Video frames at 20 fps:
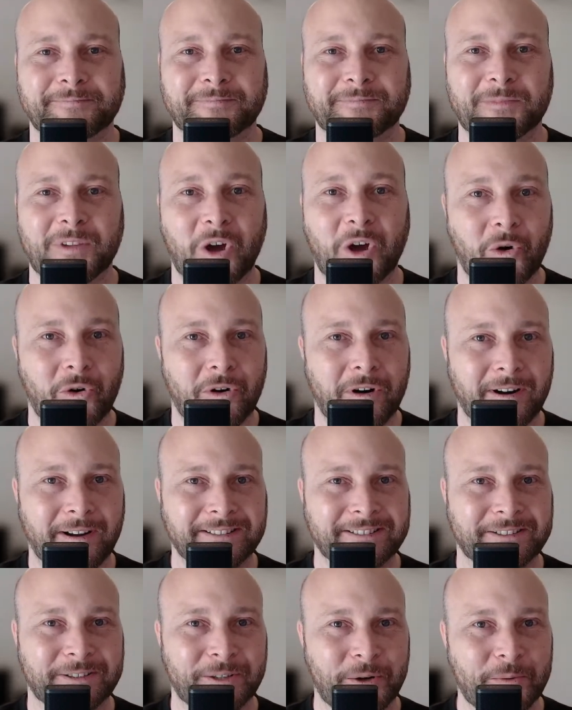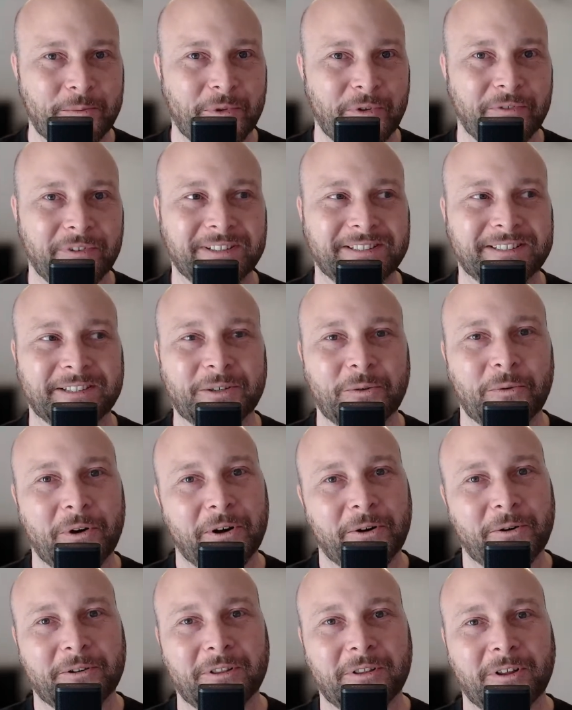All right, so you're moving to Stillwater,
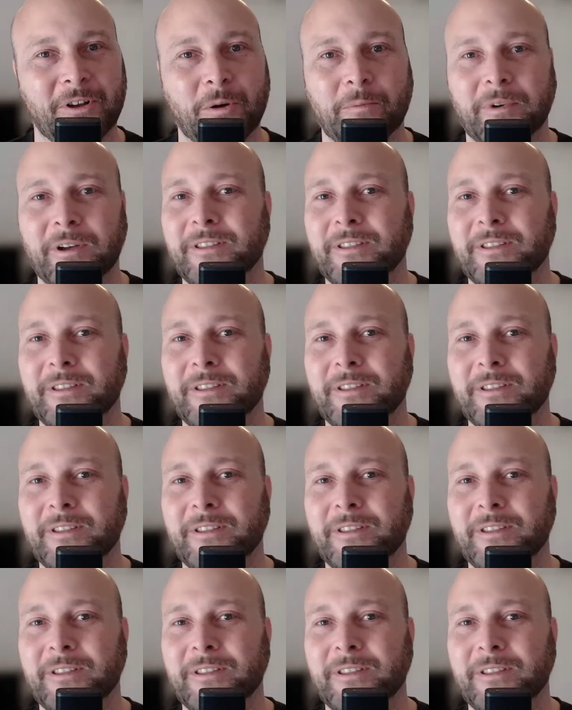Oklahoma,